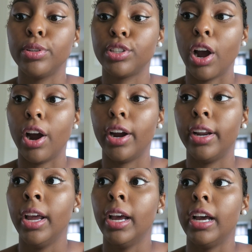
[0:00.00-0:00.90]

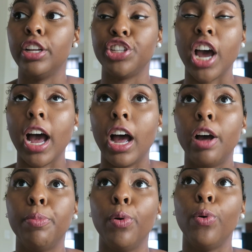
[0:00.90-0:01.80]
start a job